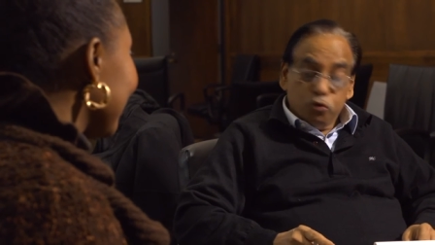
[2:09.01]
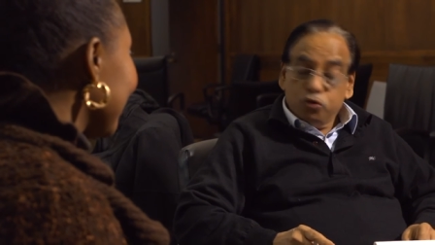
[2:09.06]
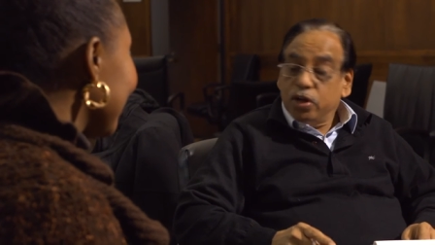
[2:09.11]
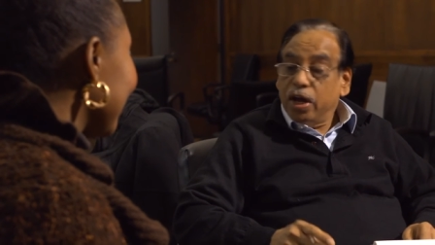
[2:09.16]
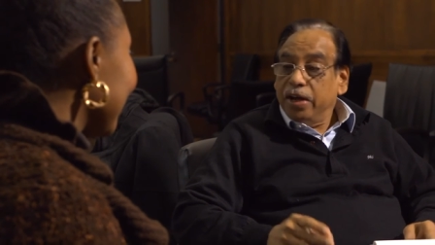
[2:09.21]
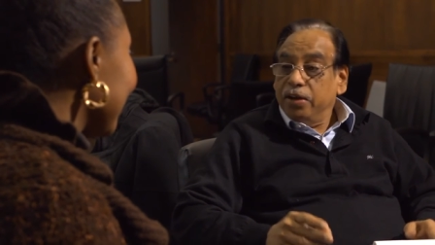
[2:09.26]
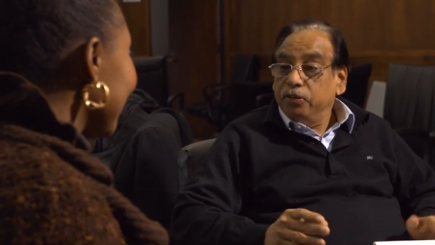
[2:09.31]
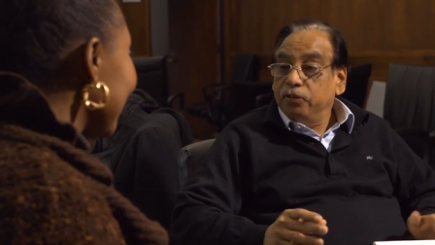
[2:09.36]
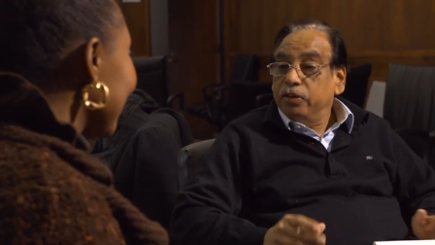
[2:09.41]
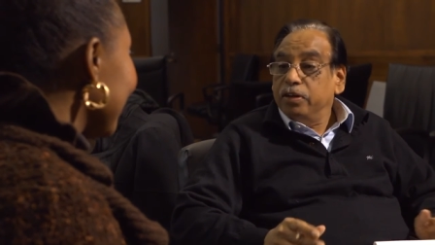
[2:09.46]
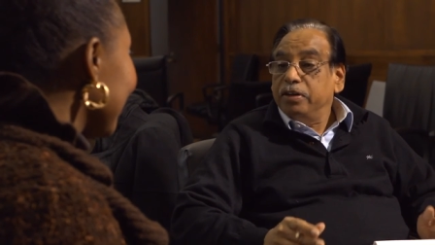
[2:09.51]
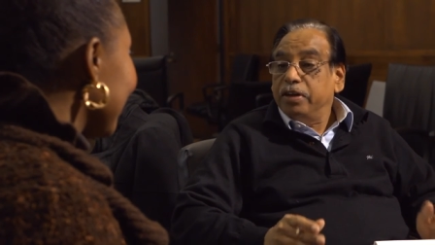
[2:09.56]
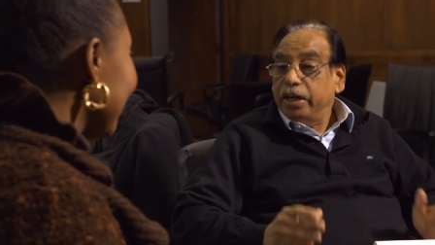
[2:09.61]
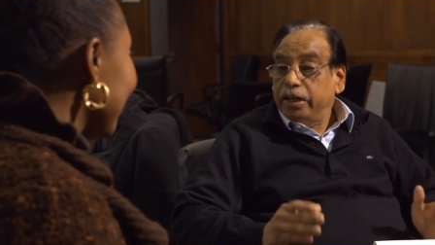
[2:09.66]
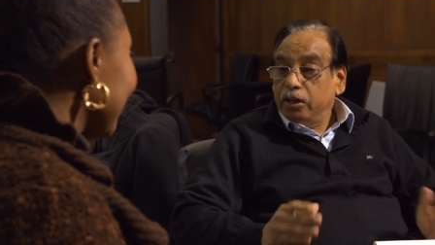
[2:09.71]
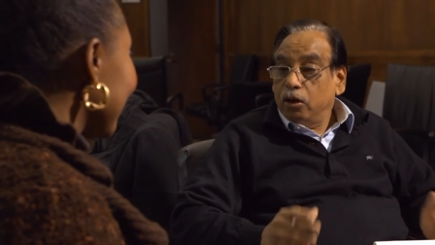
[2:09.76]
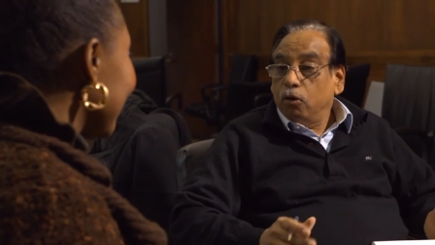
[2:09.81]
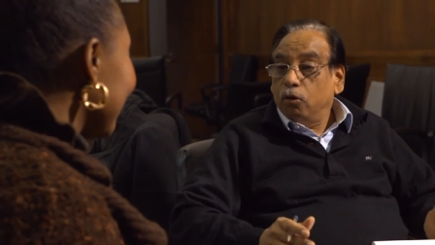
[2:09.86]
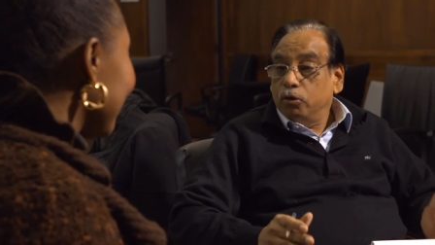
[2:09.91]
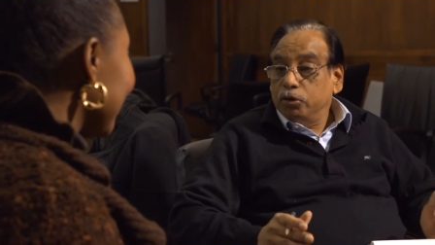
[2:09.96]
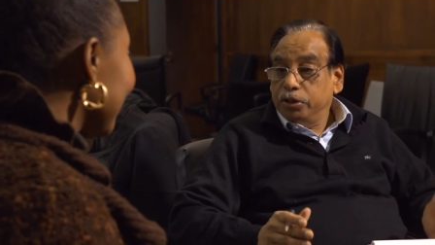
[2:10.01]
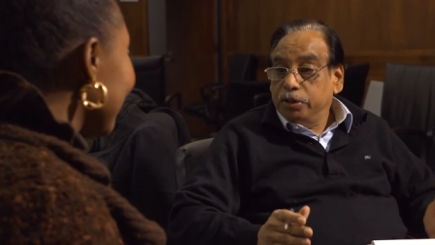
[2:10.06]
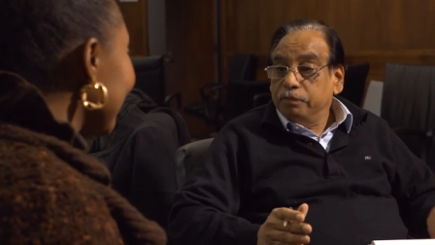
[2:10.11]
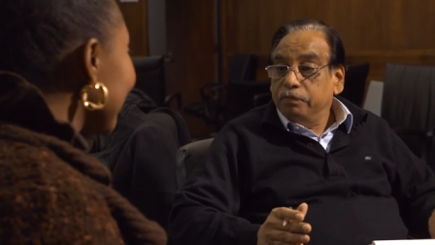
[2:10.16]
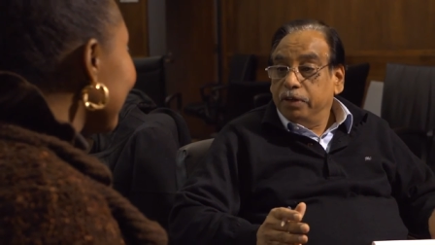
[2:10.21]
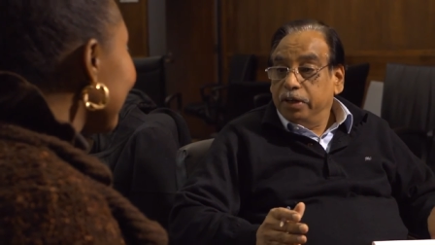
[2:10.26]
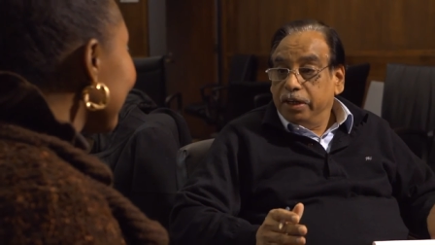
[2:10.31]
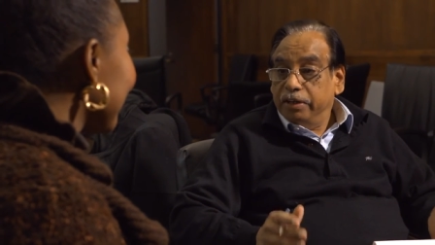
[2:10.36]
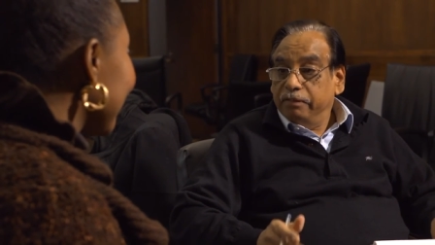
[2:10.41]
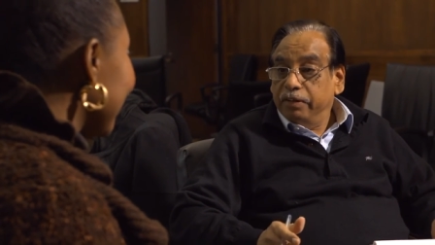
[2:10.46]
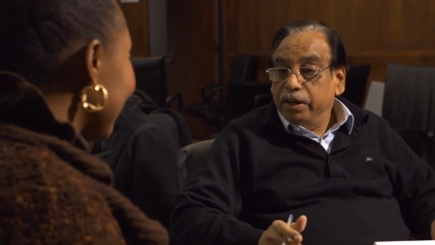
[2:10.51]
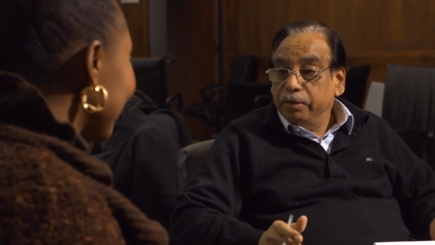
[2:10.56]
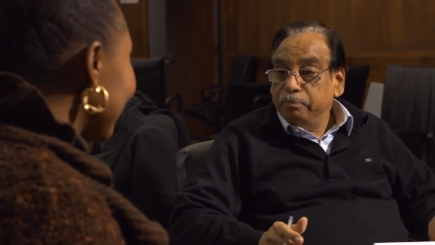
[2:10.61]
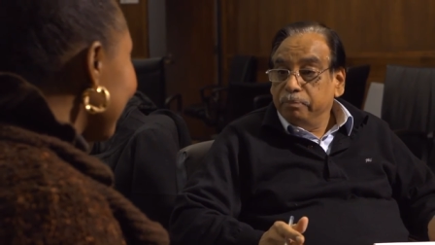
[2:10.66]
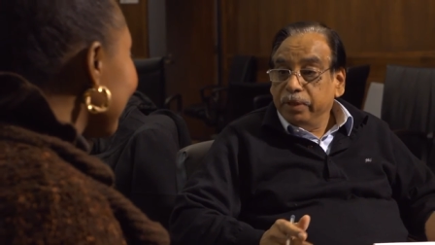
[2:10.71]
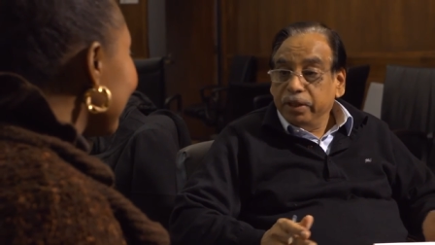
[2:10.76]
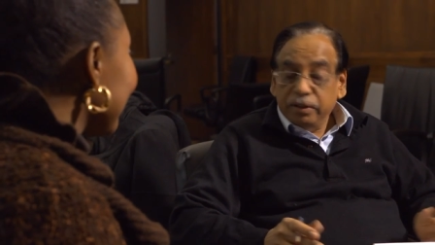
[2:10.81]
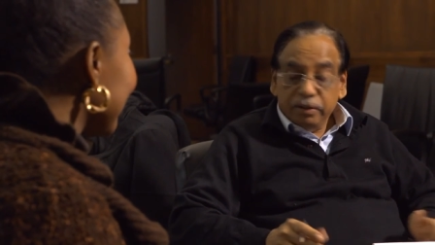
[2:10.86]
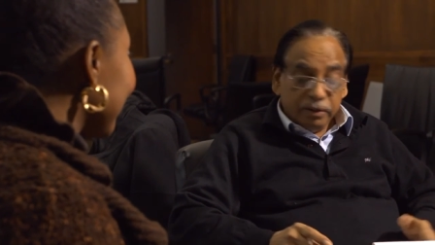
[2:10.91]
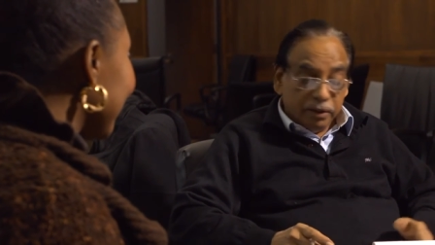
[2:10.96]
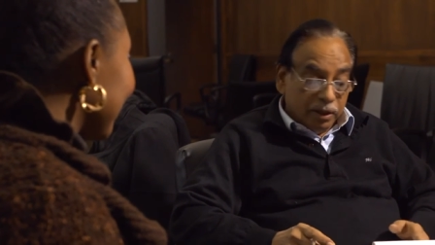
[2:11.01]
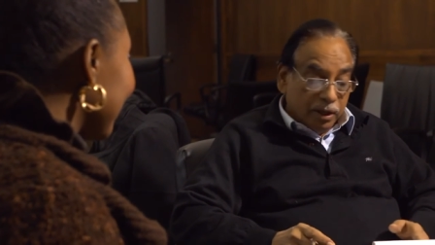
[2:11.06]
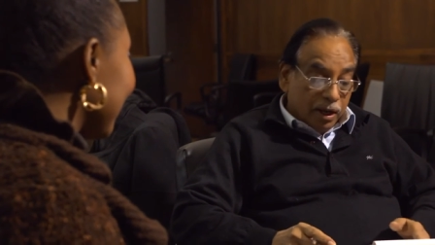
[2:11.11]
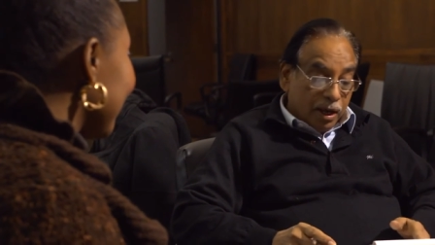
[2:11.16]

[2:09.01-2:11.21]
science and technology for development.